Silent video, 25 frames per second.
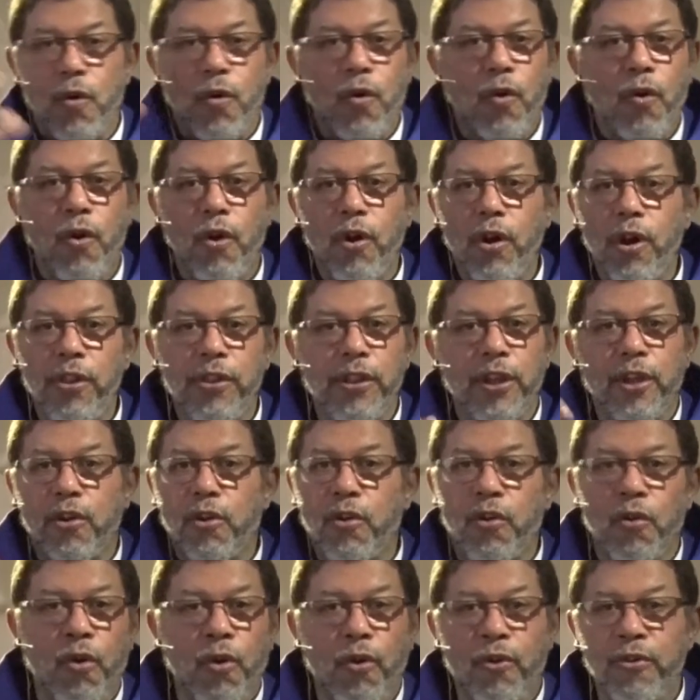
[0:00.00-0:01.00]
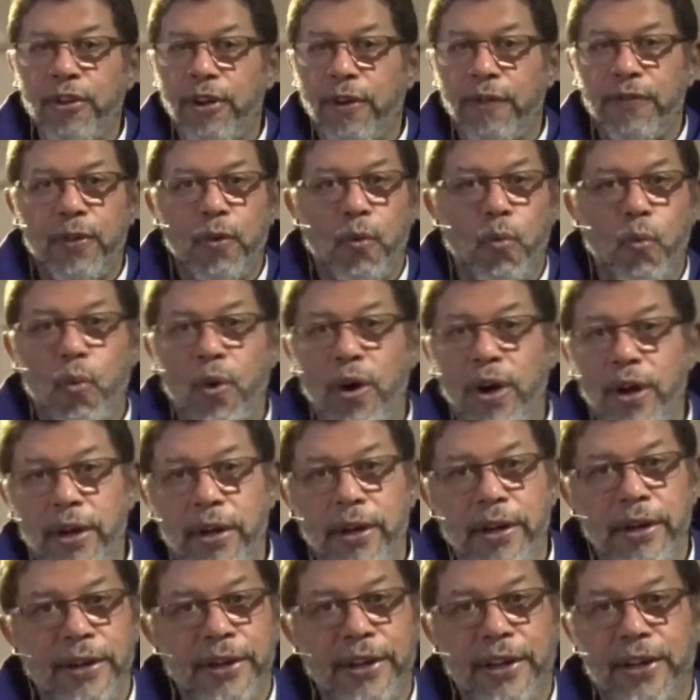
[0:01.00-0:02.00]
all the glory of the
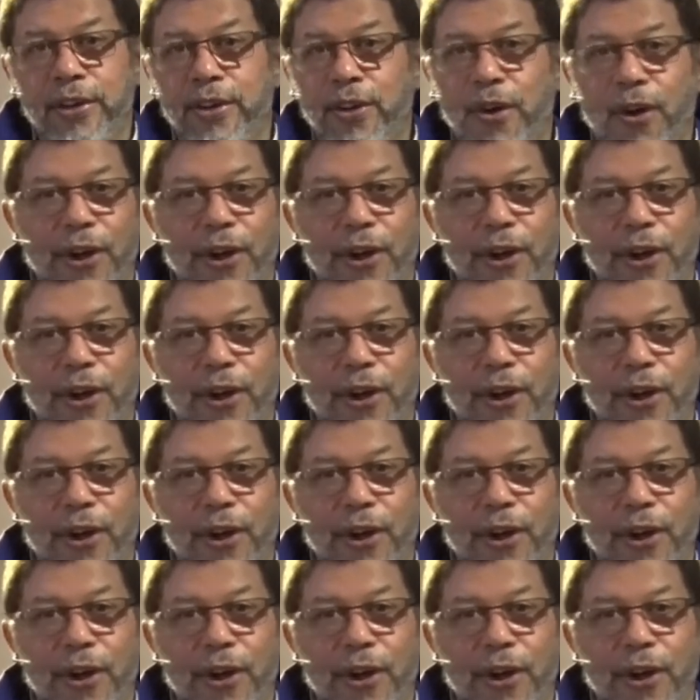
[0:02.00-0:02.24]
world and